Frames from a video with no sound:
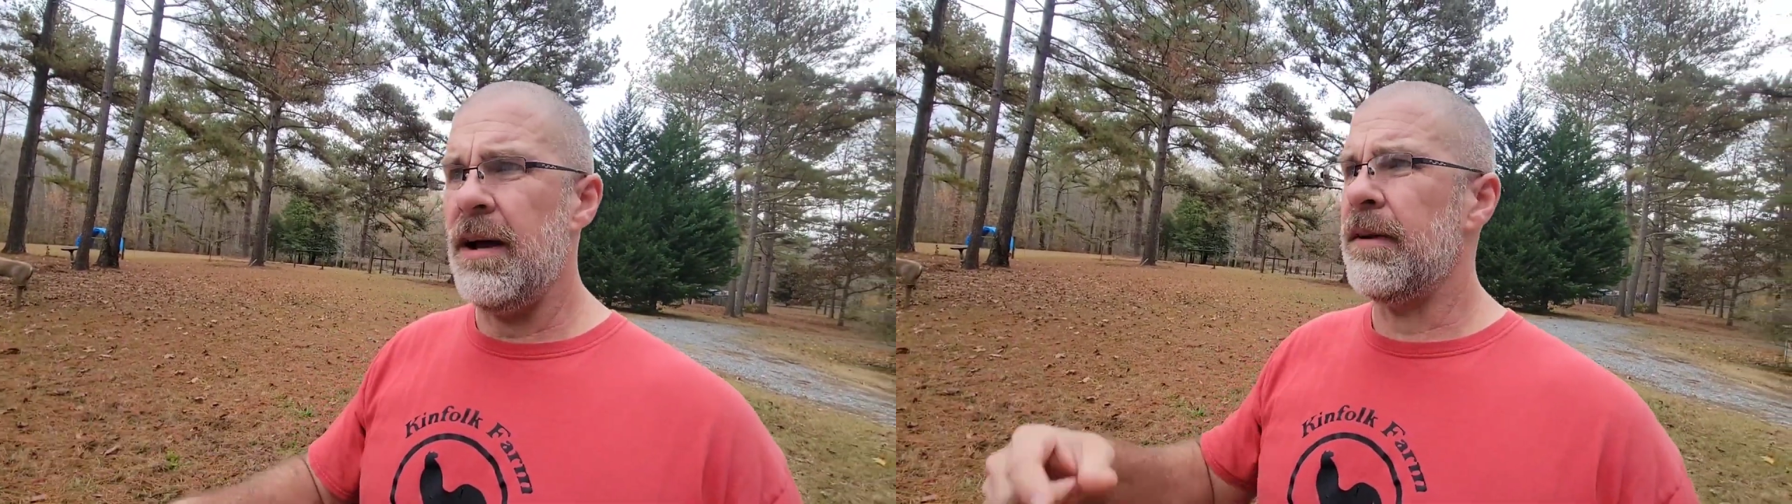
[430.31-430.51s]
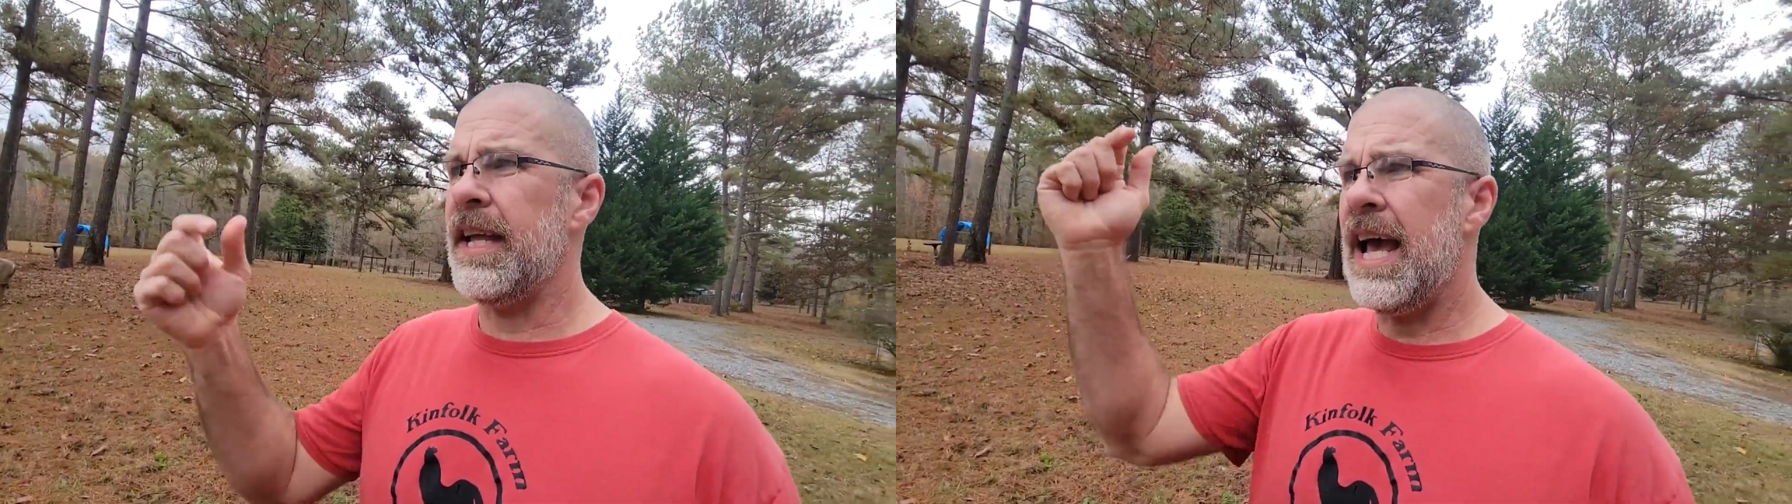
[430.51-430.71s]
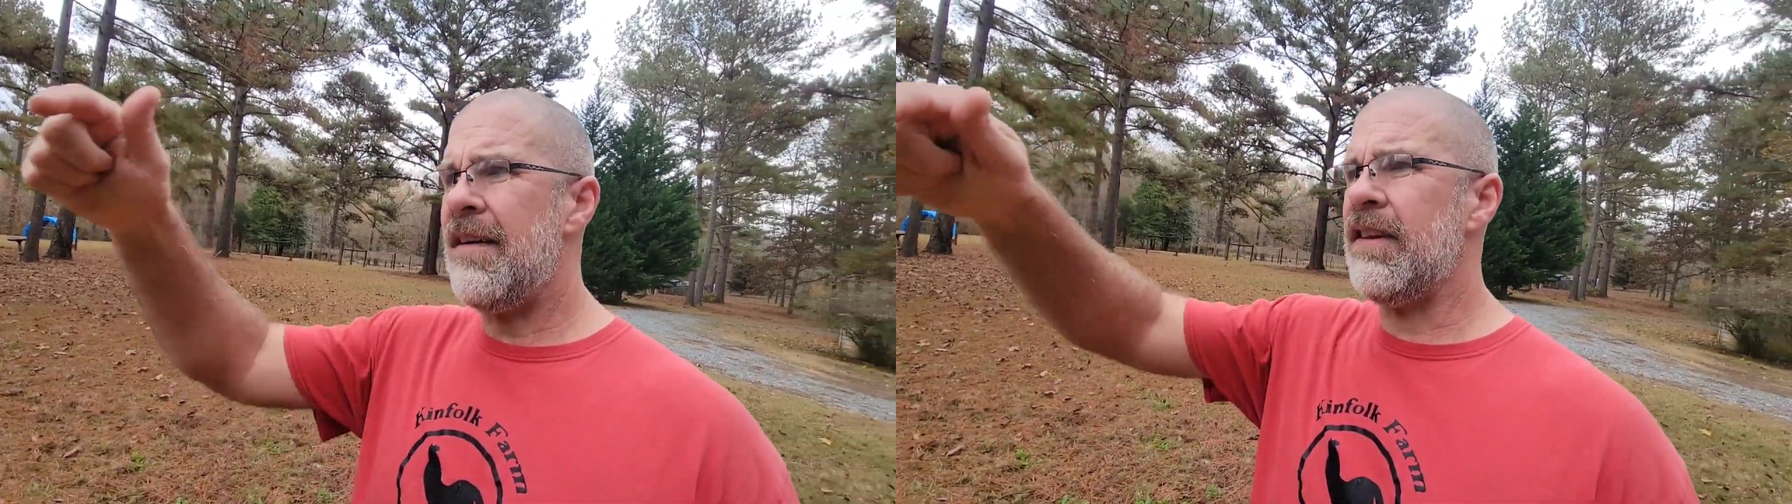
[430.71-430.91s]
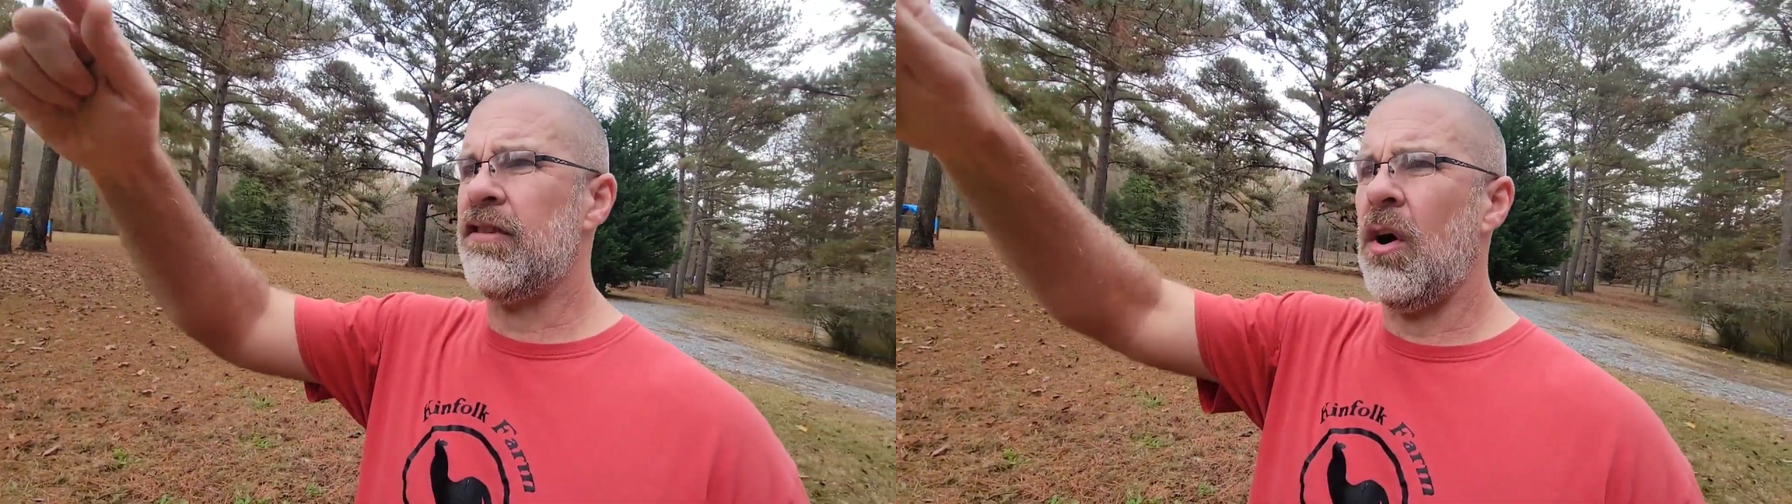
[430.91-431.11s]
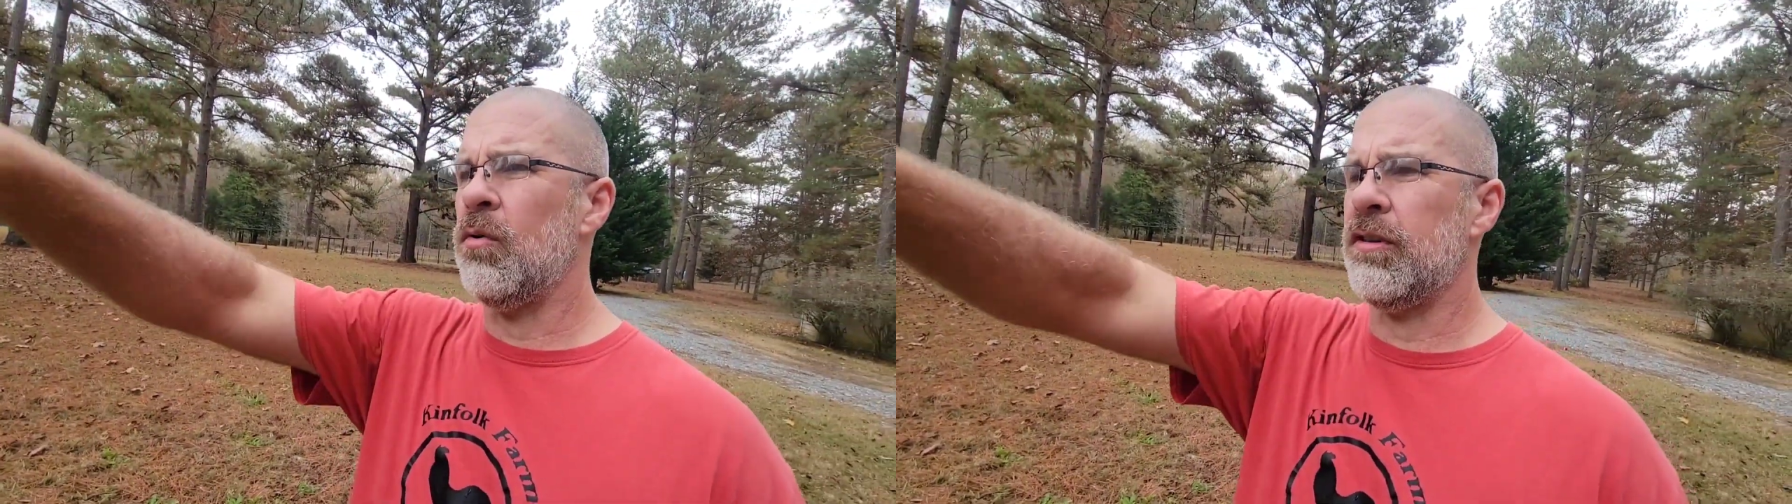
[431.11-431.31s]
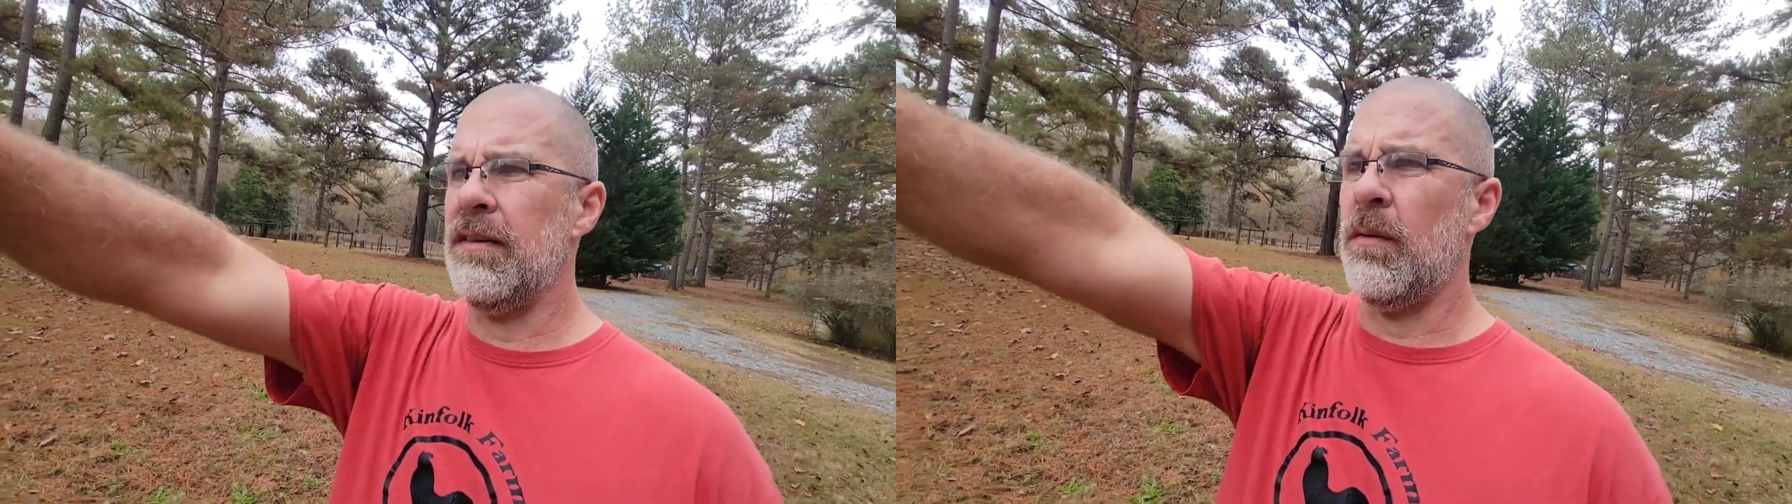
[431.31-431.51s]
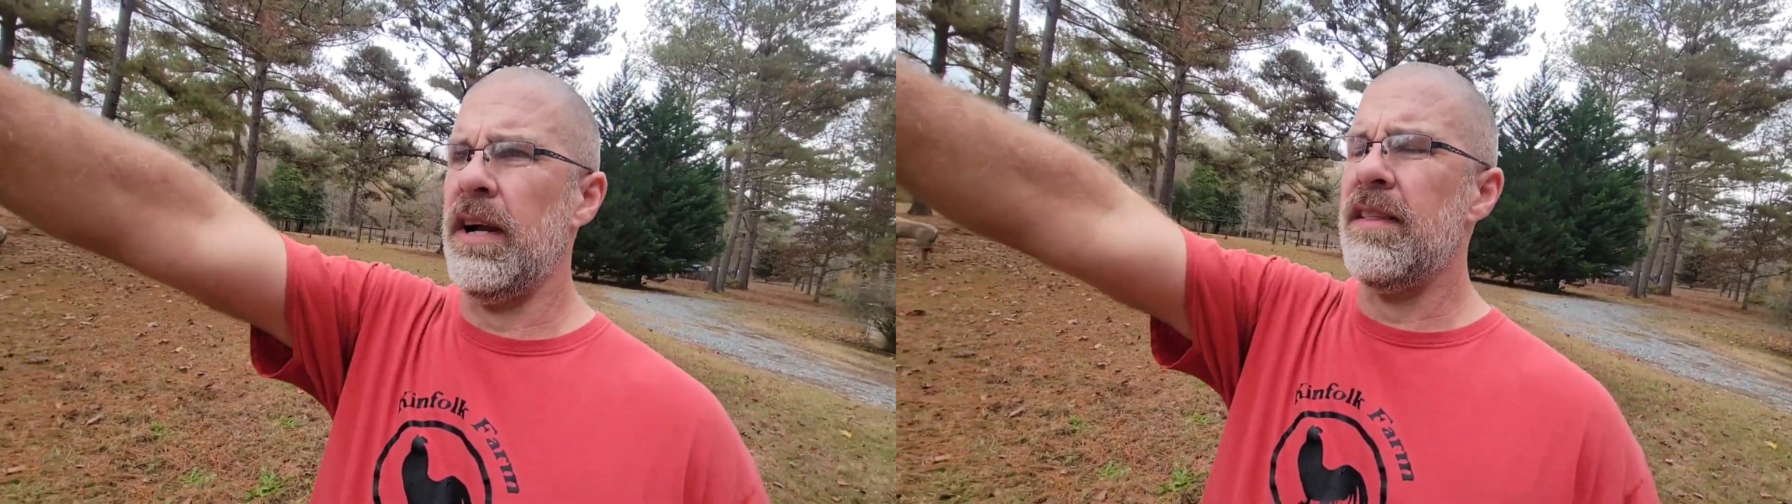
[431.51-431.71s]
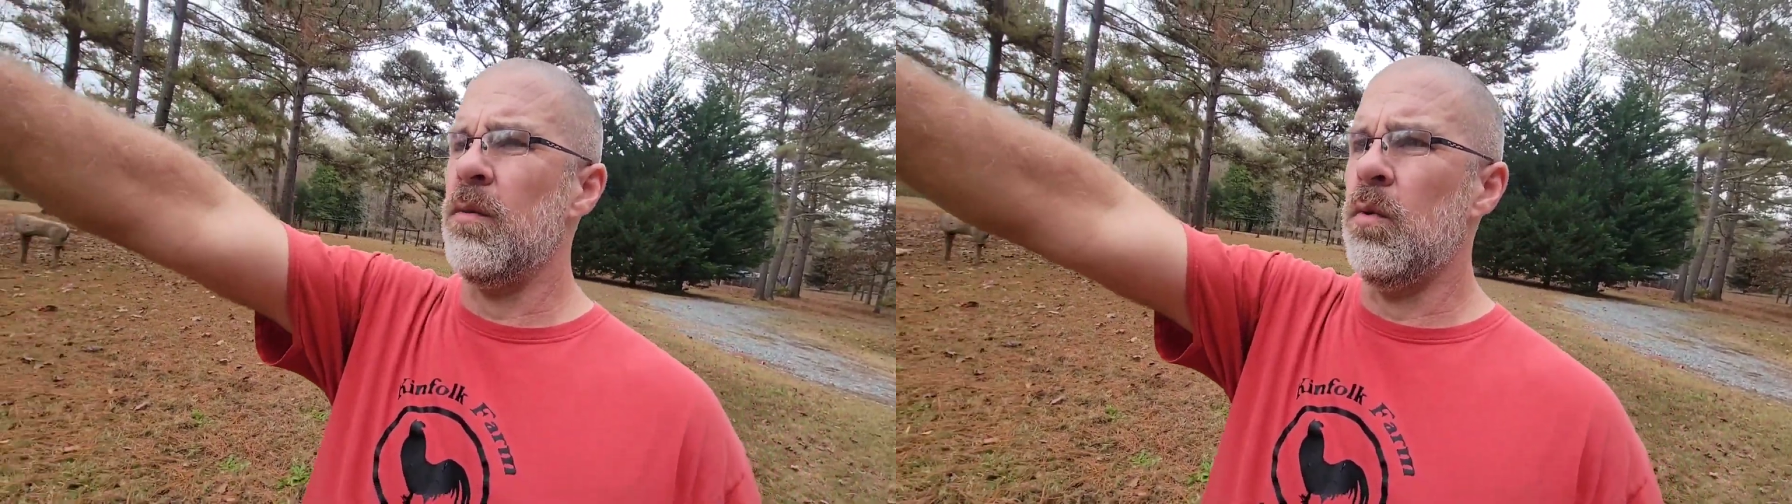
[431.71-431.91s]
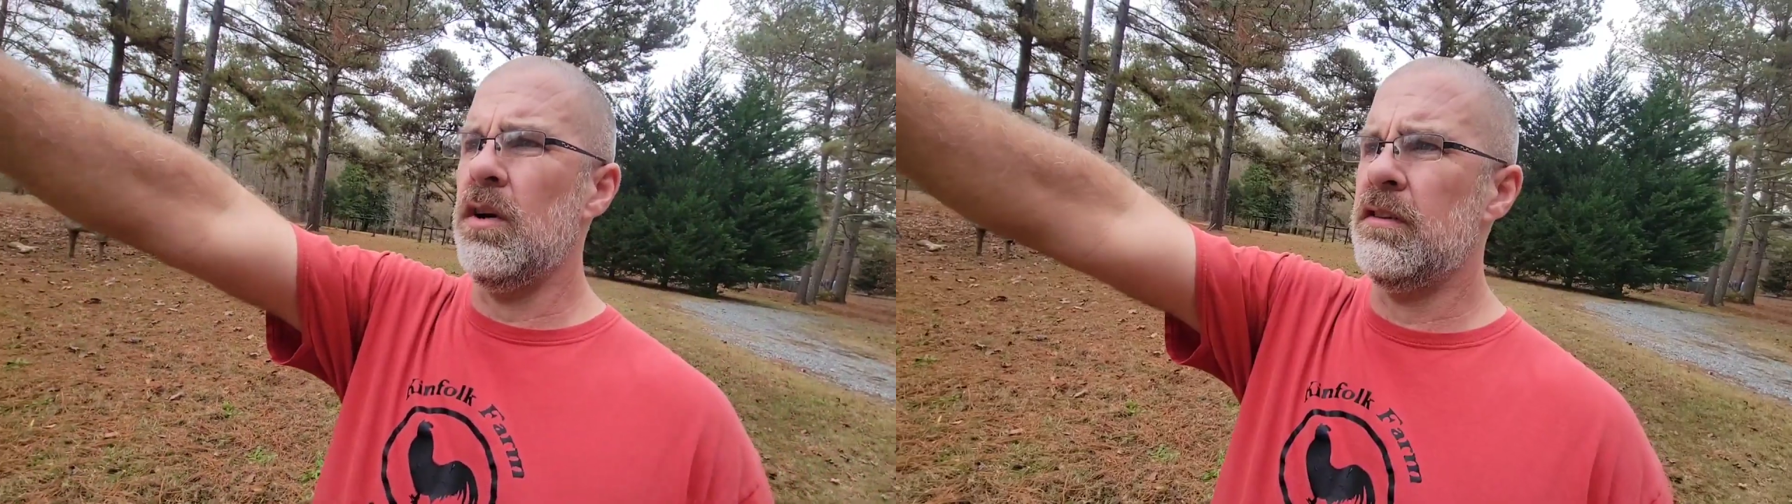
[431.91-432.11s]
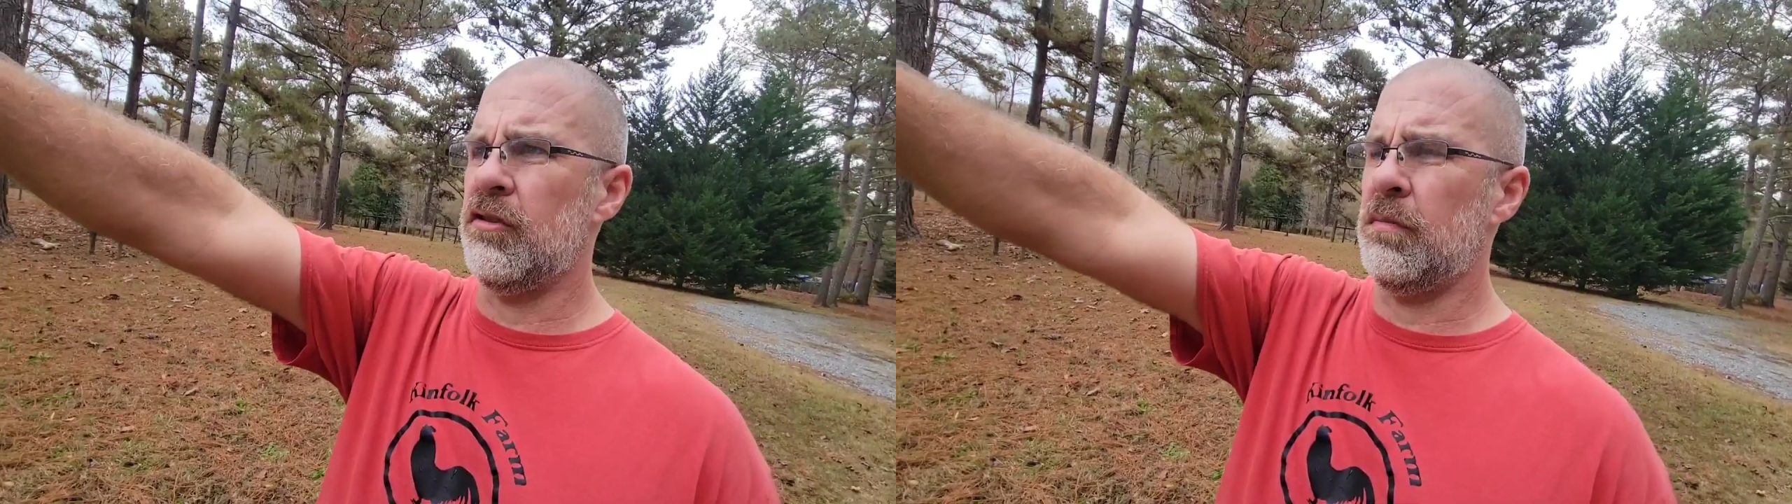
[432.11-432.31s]
but they have these holes everywhere, in the
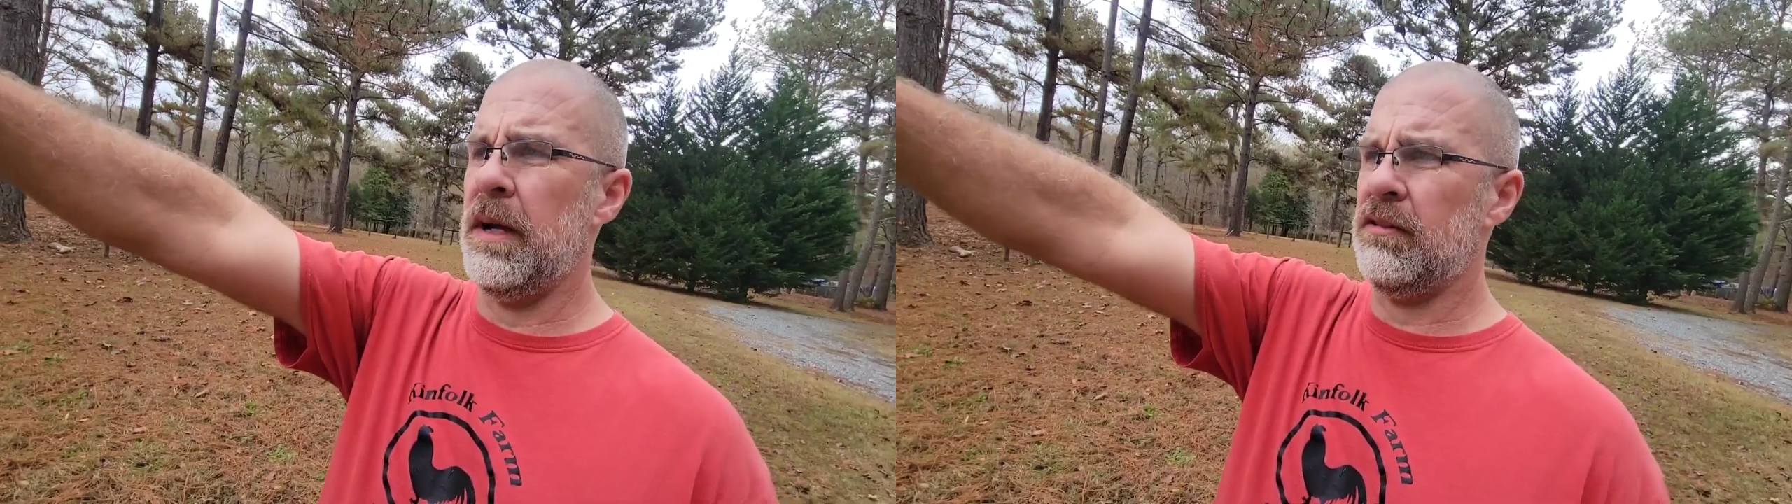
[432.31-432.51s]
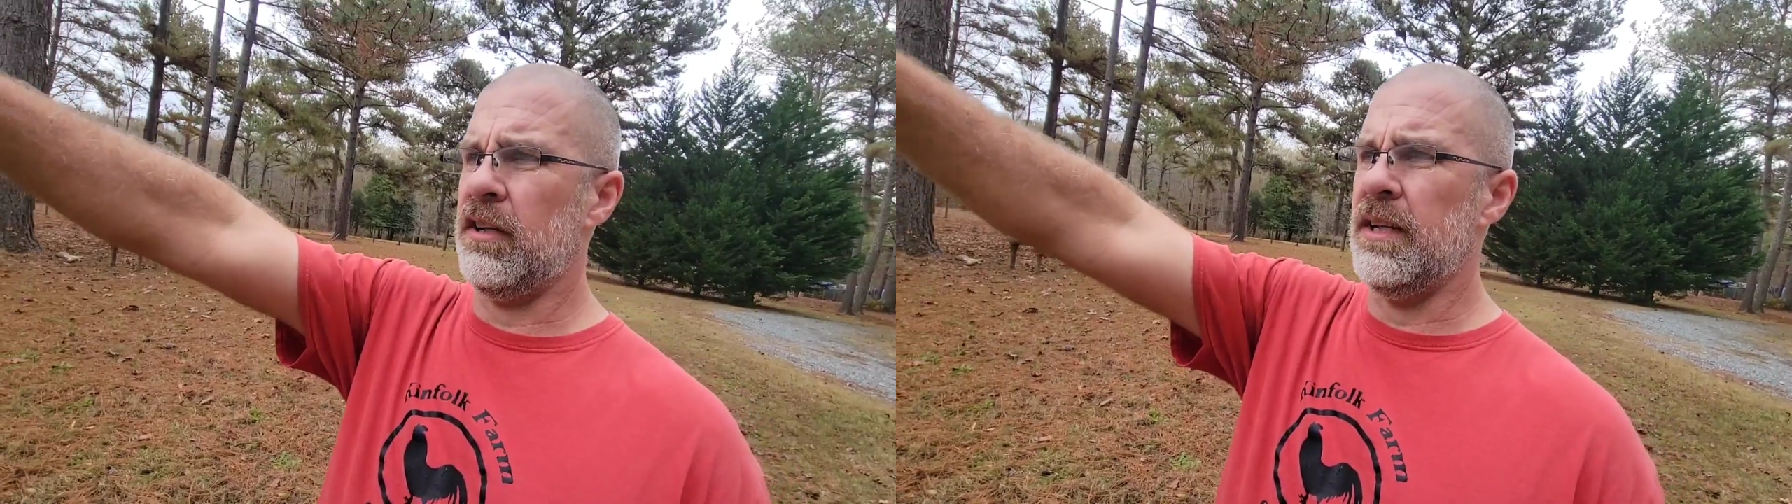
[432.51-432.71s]
woods especially.